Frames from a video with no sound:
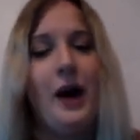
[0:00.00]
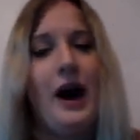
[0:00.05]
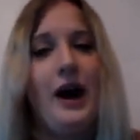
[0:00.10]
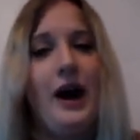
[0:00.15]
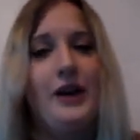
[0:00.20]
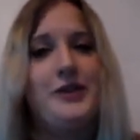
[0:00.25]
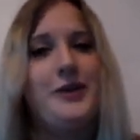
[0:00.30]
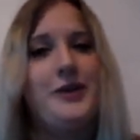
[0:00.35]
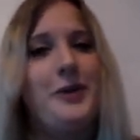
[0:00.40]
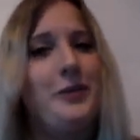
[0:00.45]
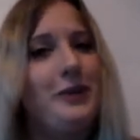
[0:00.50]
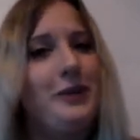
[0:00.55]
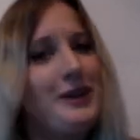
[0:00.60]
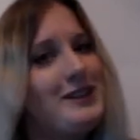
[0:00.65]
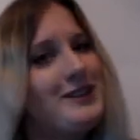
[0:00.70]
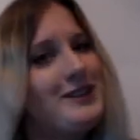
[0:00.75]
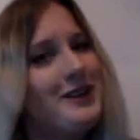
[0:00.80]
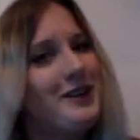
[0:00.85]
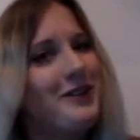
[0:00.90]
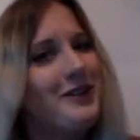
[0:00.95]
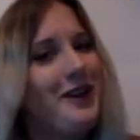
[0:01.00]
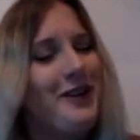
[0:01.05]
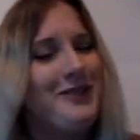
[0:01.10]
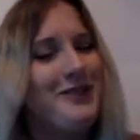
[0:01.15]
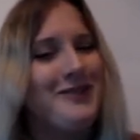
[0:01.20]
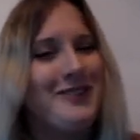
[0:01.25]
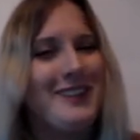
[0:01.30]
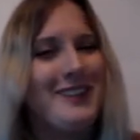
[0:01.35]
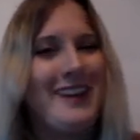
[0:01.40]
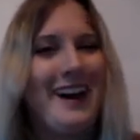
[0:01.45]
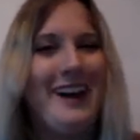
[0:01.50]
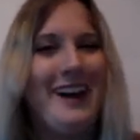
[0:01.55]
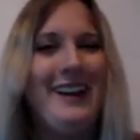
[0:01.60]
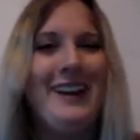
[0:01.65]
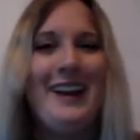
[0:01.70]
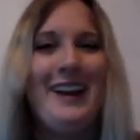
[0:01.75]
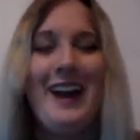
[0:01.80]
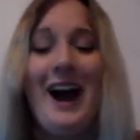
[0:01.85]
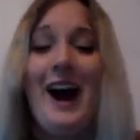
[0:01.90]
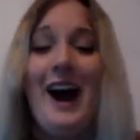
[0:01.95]
So please stick around for that,
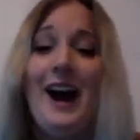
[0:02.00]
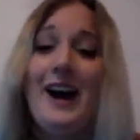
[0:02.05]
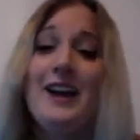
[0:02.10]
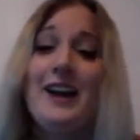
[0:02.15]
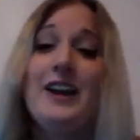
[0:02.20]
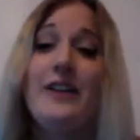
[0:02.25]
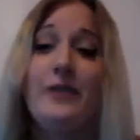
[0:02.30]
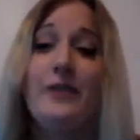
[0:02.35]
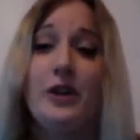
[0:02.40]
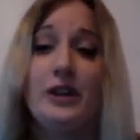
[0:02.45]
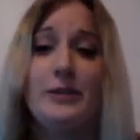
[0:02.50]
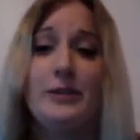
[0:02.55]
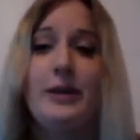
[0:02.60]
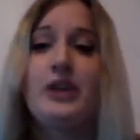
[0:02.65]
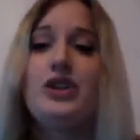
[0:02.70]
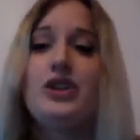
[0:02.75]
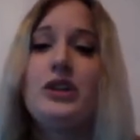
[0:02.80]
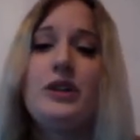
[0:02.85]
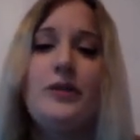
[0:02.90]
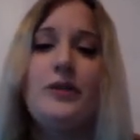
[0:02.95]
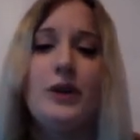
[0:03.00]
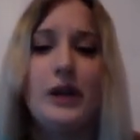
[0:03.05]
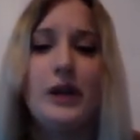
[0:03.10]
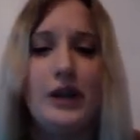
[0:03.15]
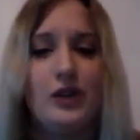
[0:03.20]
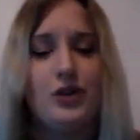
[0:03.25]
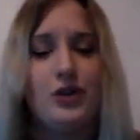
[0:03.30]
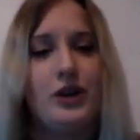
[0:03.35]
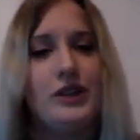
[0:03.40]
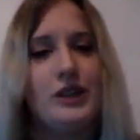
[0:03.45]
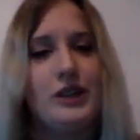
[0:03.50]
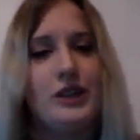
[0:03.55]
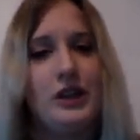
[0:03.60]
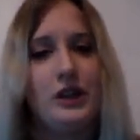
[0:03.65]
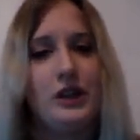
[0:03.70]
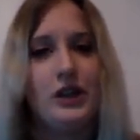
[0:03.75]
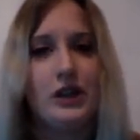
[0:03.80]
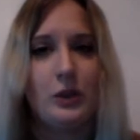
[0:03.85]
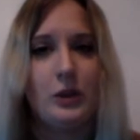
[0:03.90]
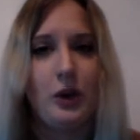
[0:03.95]
especially if you're interested in this
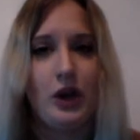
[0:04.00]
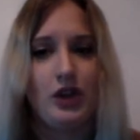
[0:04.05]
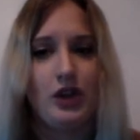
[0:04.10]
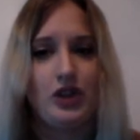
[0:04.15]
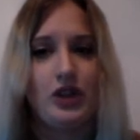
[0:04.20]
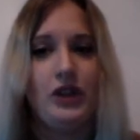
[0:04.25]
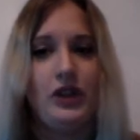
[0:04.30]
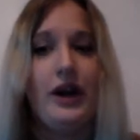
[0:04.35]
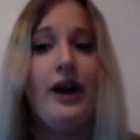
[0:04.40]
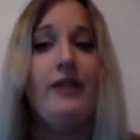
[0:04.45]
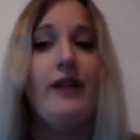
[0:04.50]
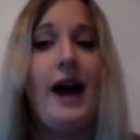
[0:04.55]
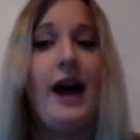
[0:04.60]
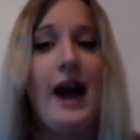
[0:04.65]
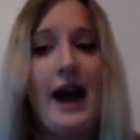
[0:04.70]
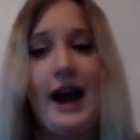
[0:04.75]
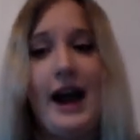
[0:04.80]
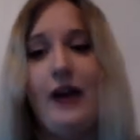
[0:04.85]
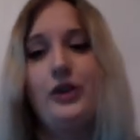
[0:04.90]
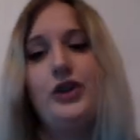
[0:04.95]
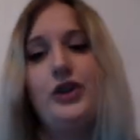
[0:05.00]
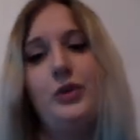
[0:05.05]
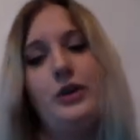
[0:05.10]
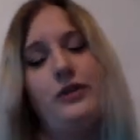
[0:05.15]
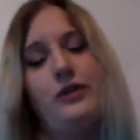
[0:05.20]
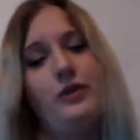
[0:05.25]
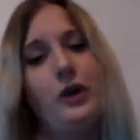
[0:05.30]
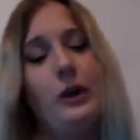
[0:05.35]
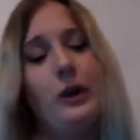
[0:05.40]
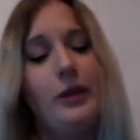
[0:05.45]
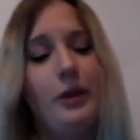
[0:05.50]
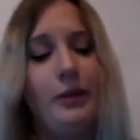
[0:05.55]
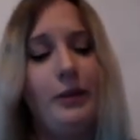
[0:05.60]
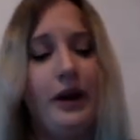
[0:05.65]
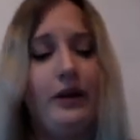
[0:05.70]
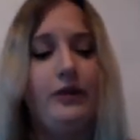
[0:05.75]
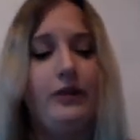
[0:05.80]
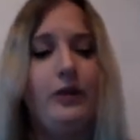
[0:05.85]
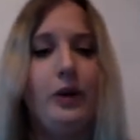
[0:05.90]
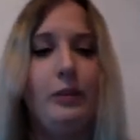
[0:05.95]
question of how do we form the
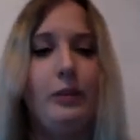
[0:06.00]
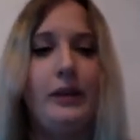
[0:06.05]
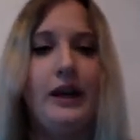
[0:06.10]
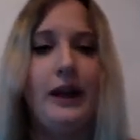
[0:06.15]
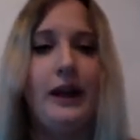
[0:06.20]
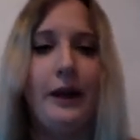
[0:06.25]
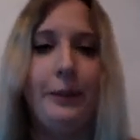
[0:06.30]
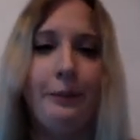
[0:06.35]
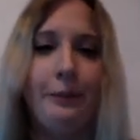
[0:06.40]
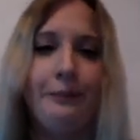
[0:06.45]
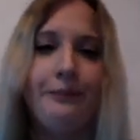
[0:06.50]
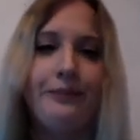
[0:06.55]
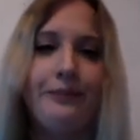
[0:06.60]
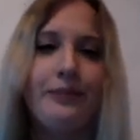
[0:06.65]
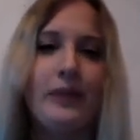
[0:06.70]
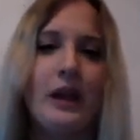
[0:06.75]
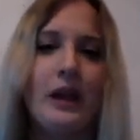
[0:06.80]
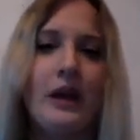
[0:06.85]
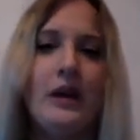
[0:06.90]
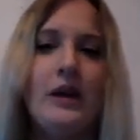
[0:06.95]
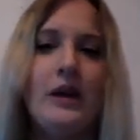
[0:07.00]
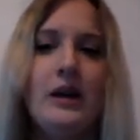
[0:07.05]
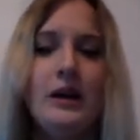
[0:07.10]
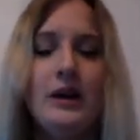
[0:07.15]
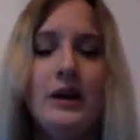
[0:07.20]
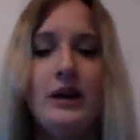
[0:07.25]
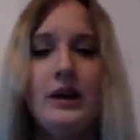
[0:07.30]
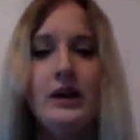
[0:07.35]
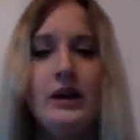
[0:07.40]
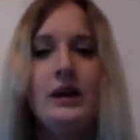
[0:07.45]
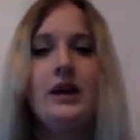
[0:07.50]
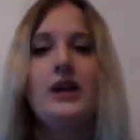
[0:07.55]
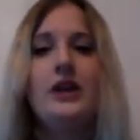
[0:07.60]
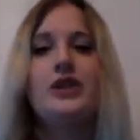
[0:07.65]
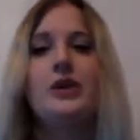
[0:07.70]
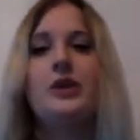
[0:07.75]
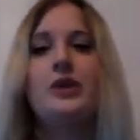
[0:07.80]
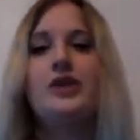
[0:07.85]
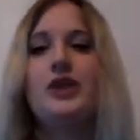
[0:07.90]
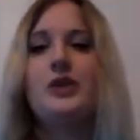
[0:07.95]
metaphor meaning. So I
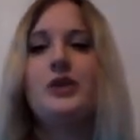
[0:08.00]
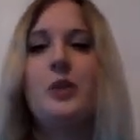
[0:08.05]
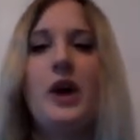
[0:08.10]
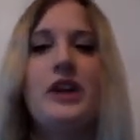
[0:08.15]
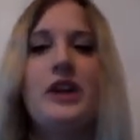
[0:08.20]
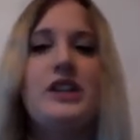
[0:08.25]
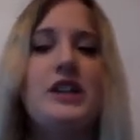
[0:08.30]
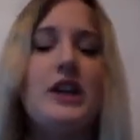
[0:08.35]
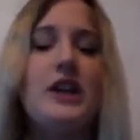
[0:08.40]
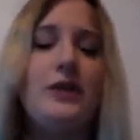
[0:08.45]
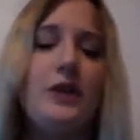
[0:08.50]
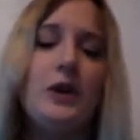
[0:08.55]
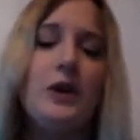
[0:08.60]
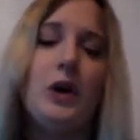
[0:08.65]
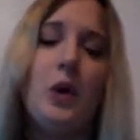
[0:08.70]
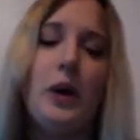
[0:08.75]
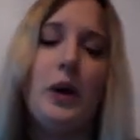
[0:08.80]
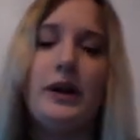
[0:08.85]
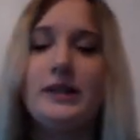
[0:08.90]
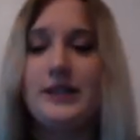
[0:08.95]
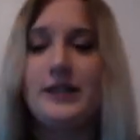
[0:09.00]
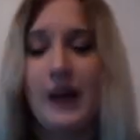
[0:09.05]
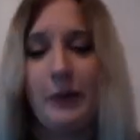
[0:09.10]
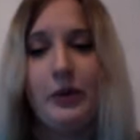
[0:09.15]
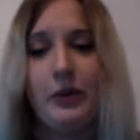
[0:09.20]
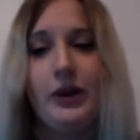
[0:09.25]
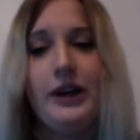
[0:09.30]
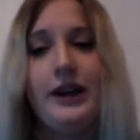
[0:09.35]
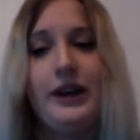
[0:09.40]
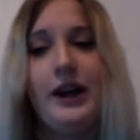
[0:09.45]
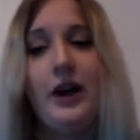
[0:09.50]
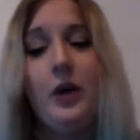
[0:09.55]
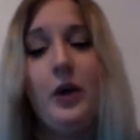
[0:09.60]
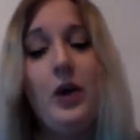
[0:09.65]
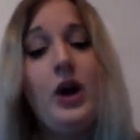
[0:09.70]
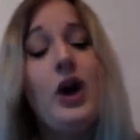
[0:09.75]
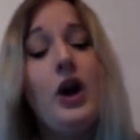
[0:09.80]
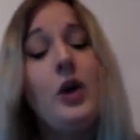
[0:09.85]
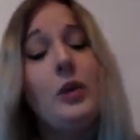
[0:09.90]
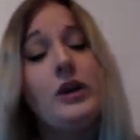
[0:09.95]
just want to give you a quick summary now.
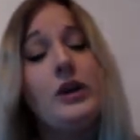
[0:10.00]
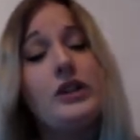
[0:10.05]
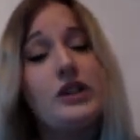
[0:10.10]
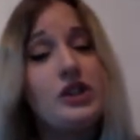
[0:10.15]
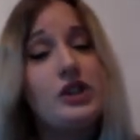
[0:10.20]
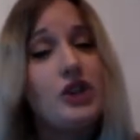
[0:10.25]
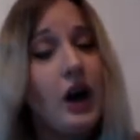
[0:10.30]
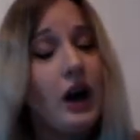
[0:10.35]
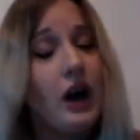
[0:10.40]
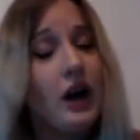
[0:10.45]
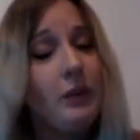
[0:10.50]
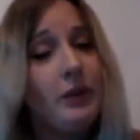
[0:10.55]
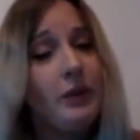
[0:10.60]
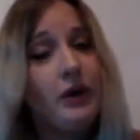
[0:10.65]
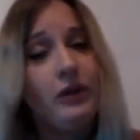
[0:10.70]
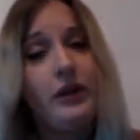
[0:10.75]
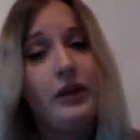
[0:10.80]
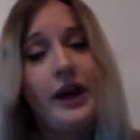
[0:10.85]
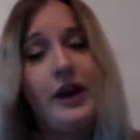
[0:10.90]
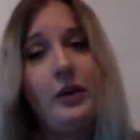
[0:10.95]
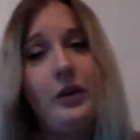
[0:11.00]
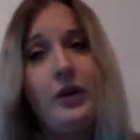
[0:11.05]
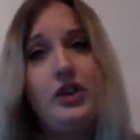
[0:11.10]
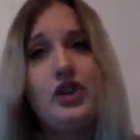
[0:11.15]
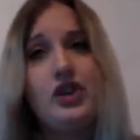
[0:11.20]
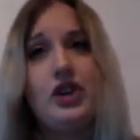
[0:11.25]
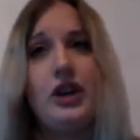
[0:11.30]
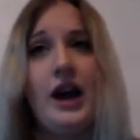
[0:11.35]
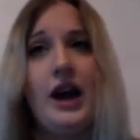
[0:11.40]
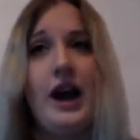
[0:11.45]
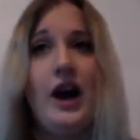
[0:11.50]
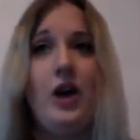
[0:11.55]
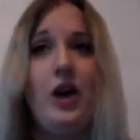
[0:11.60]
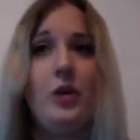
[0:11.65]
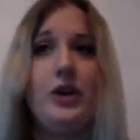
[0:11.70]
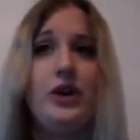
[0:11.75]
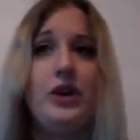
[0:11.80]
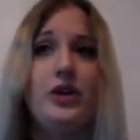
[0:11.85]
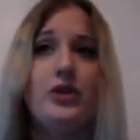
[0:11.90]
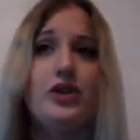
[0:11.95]
We did talk about language and how we
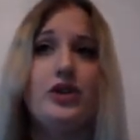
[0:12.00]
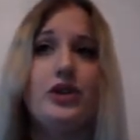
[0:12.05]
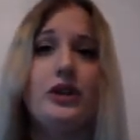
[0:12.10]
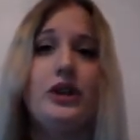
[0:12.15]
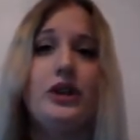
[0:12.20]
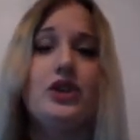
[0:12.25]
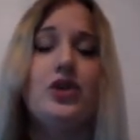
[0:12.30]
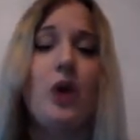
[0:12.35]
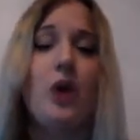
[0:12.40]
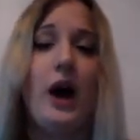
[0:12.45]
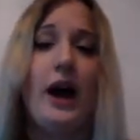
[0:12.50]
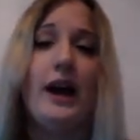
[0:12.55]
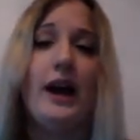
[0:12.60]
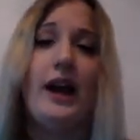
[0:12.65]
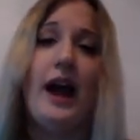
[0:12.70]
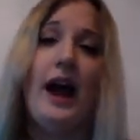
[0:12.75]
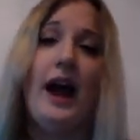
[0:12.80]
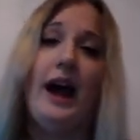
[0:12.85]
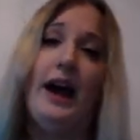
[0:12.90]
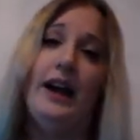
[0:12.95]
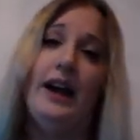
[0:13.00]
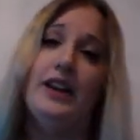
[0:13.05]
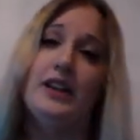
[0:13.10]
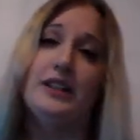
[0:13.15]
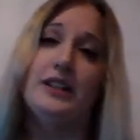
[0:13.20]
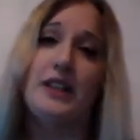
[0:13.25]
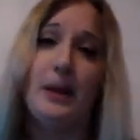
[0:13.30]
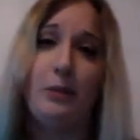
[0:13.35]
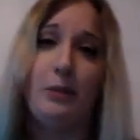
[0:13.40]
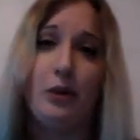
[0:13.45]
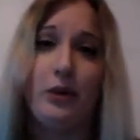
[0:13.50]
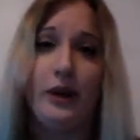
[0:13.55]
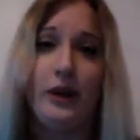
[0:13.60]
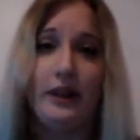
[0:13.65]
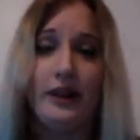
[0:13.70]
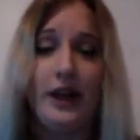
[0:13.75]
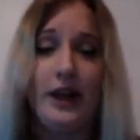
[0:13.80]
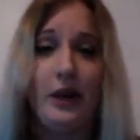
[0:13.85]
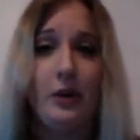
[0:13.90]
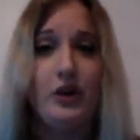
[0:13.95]
usually try and separate
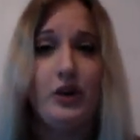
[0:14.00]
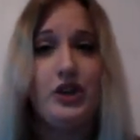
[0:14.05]
language